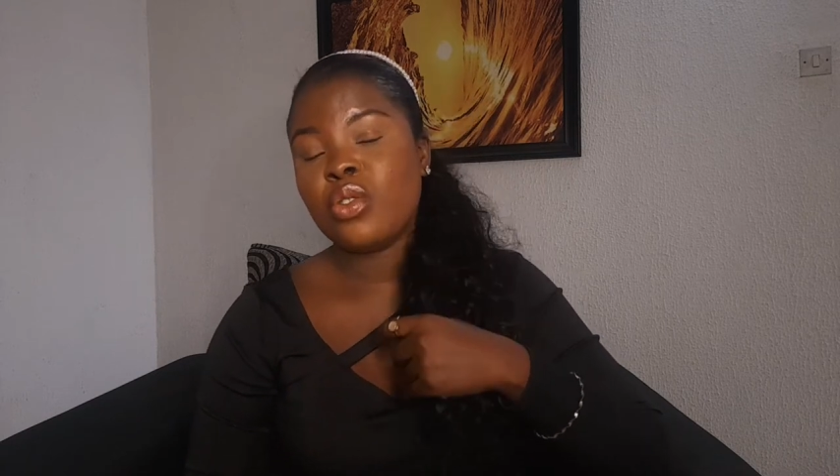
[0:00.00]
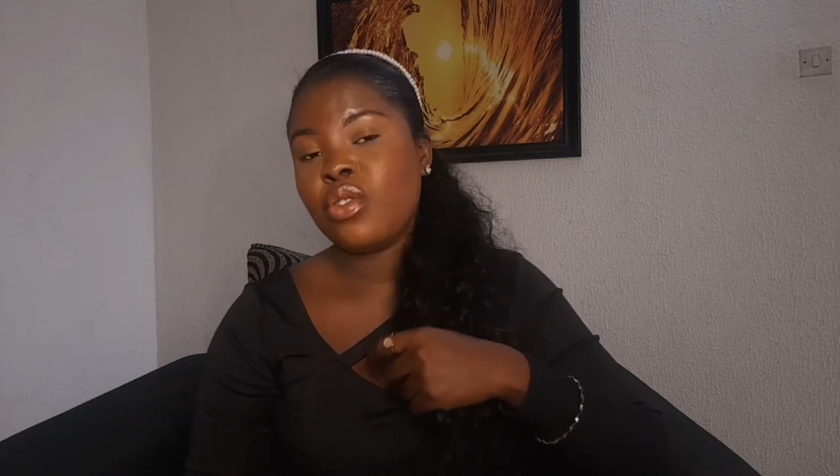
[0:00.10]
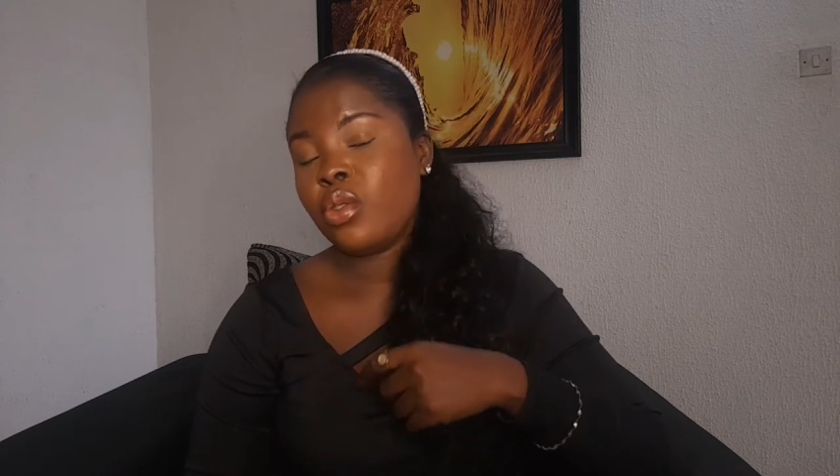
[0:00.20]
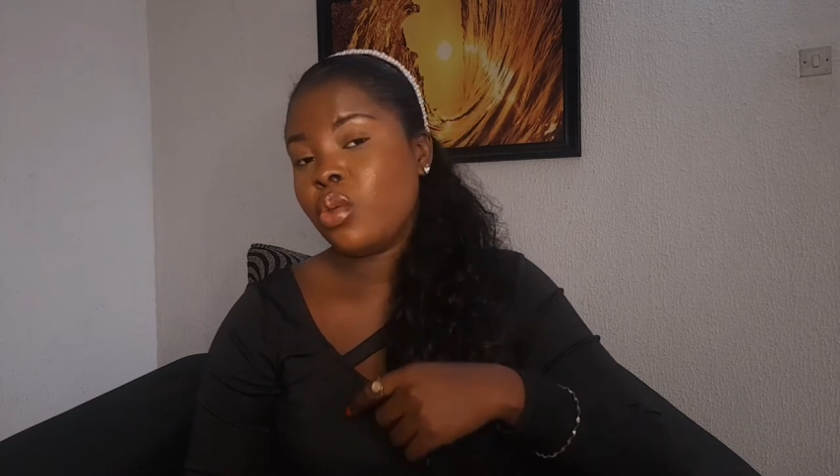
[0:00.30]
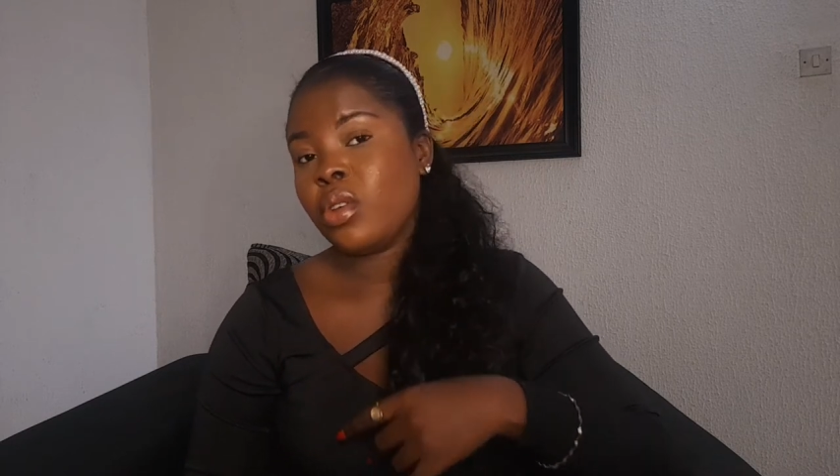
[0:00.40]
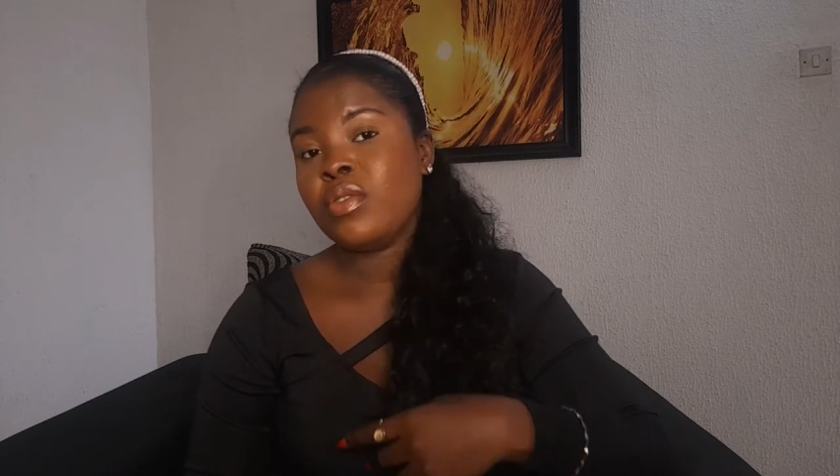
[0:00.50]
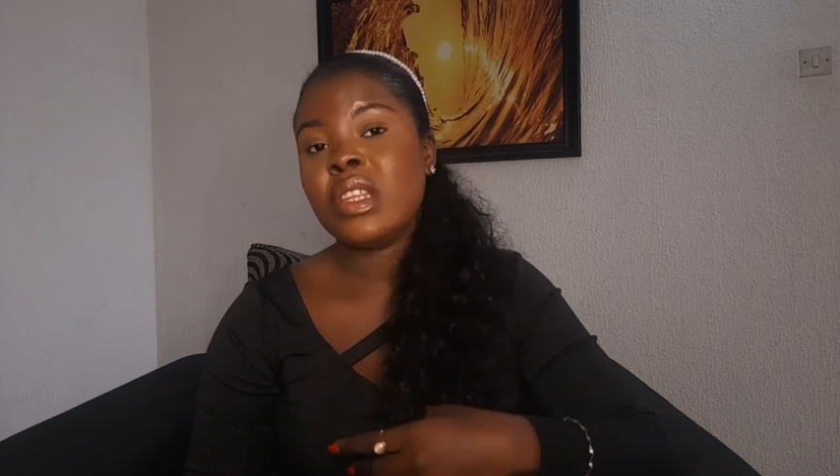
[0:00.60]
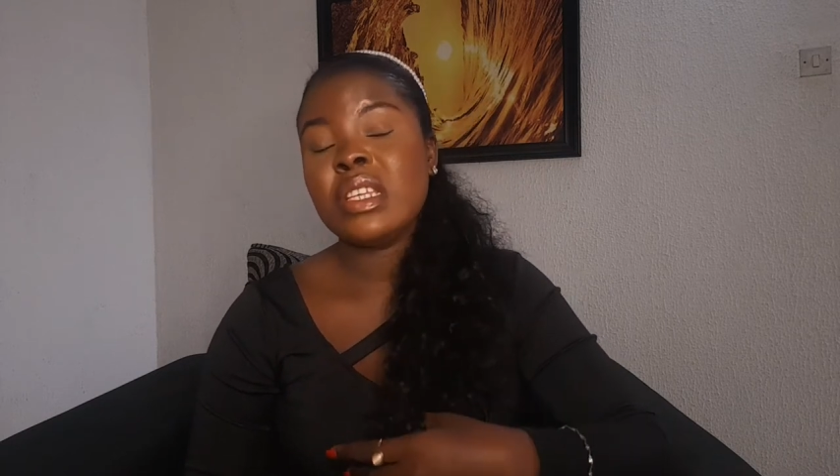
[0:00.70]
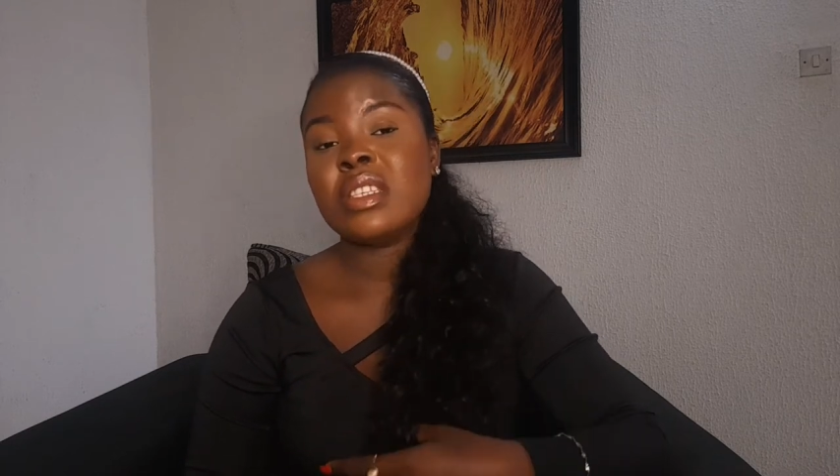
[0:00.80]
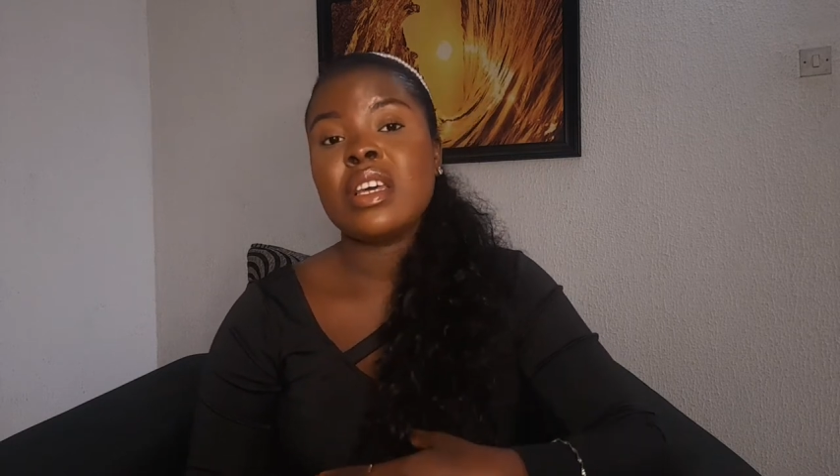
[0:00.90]
If you if
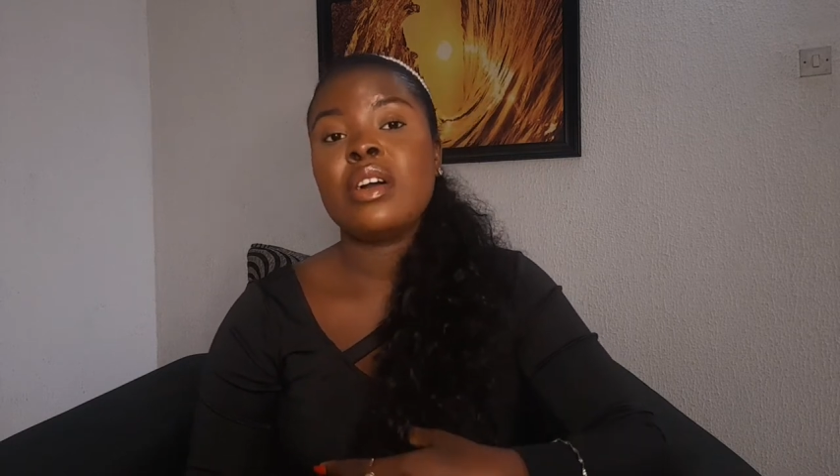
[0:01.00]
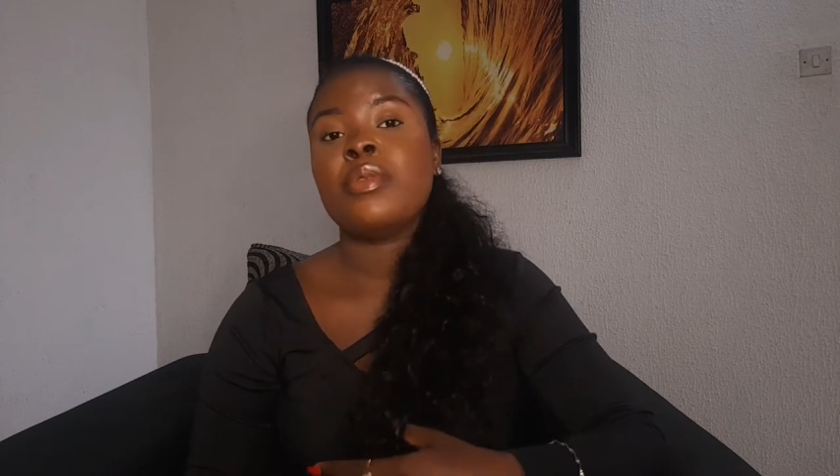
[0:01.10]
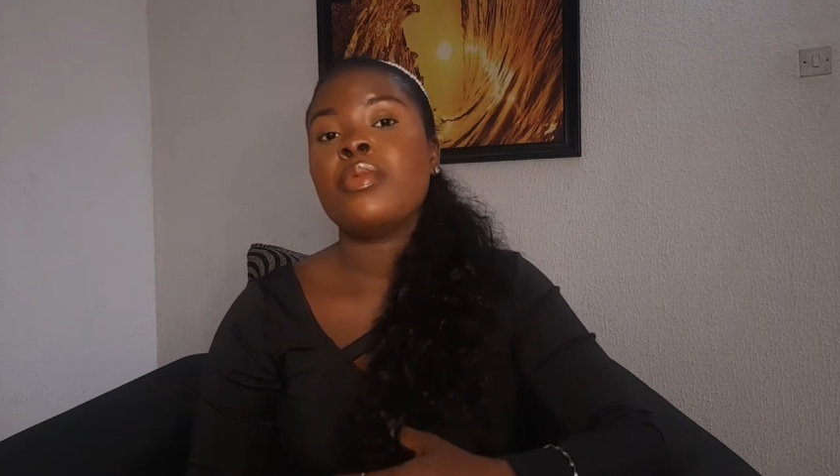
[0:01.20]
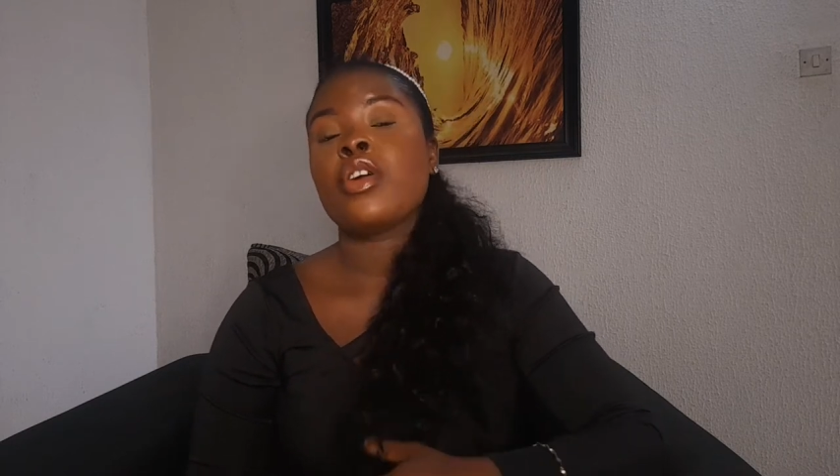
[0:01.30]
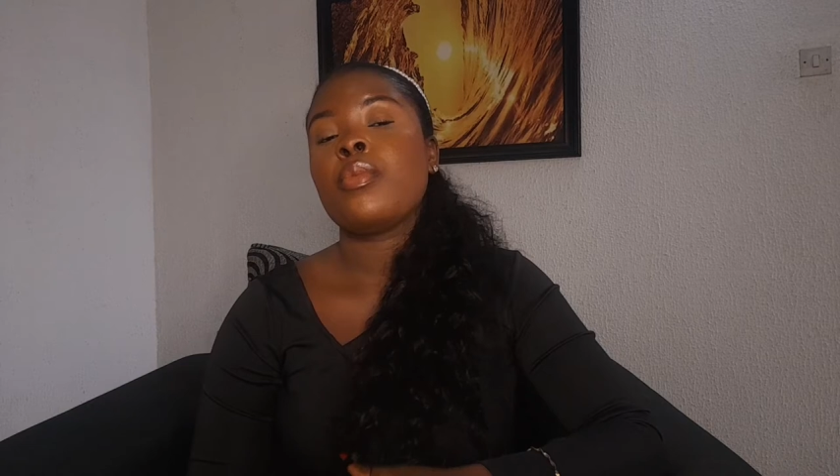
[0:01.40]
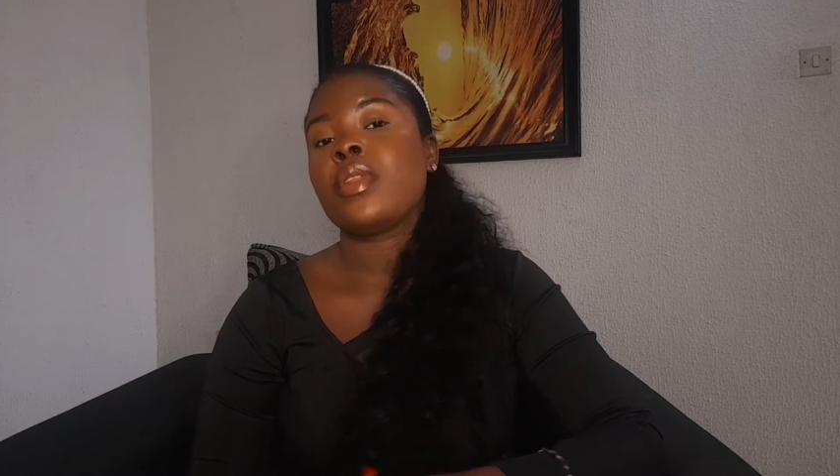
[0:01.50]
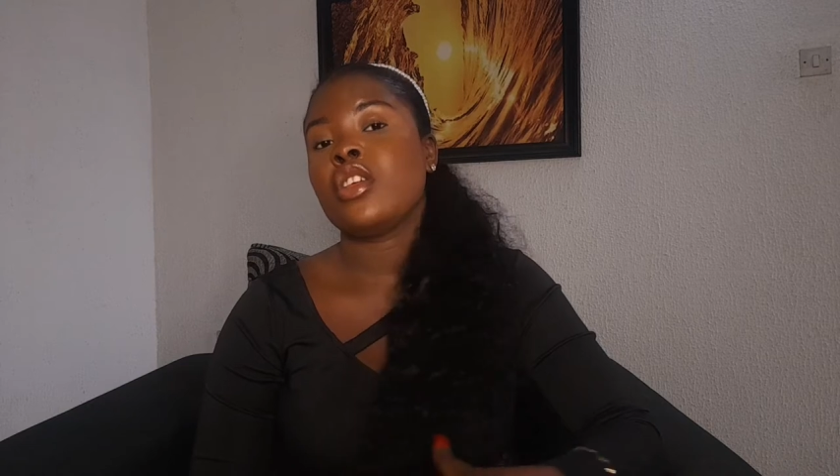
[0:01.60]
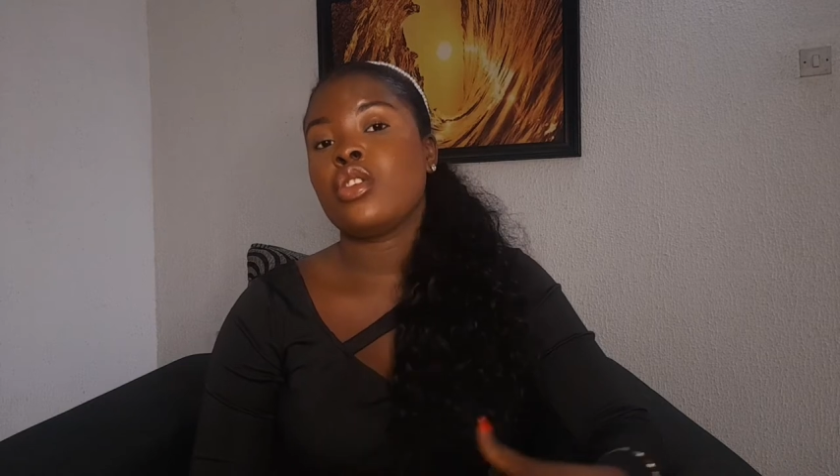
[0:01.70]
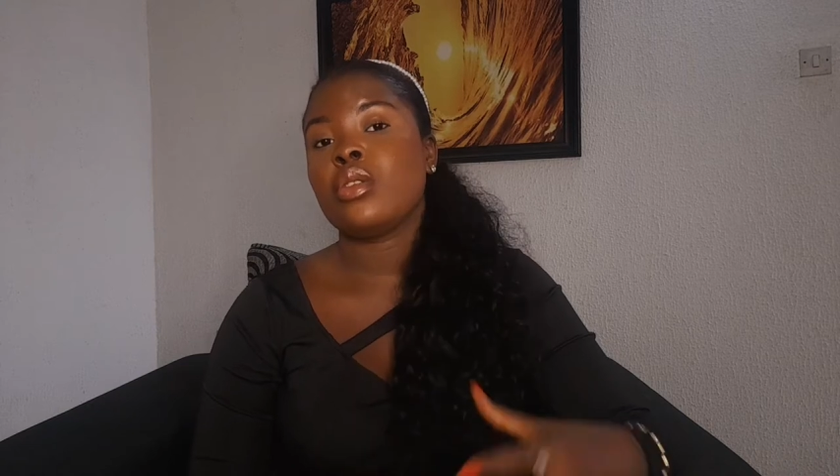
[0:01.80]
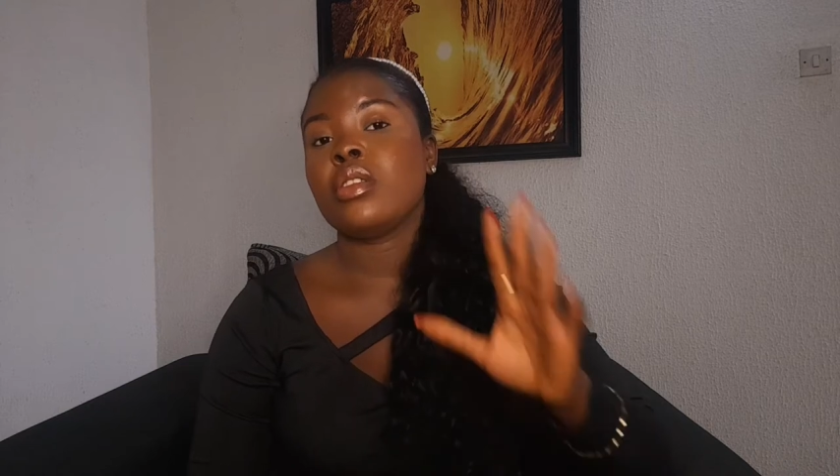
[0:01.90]
this um,
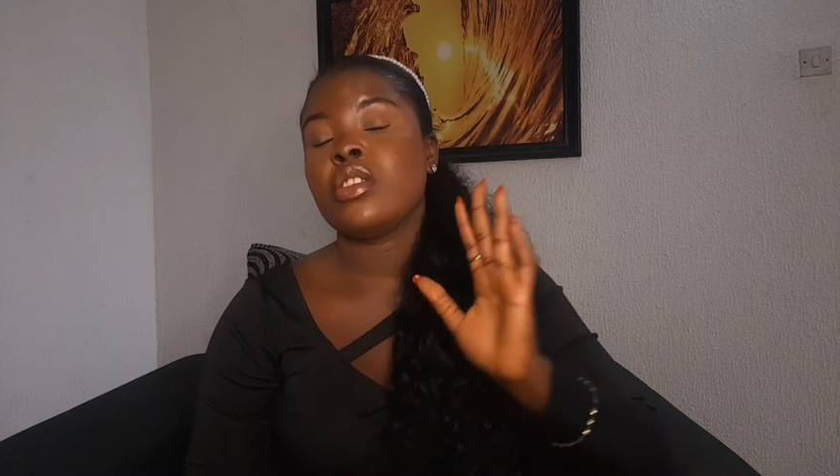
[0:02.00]
recommendation,